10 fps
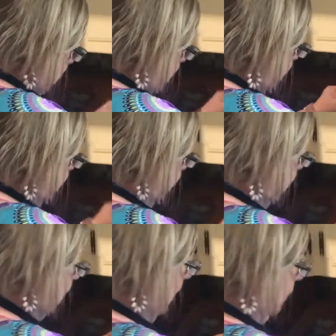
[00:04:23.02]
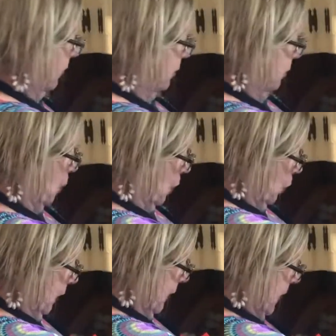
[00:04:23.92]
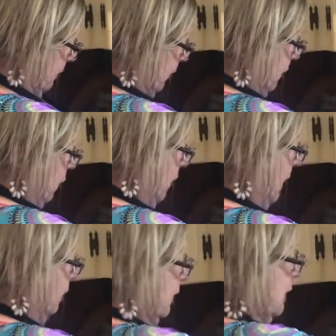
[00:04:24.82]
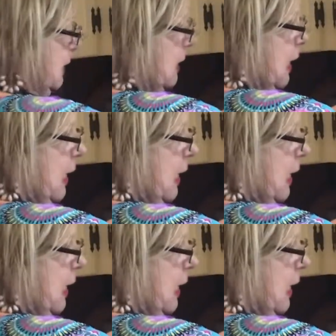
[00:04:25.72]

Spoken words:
going to, now what we can't figure out is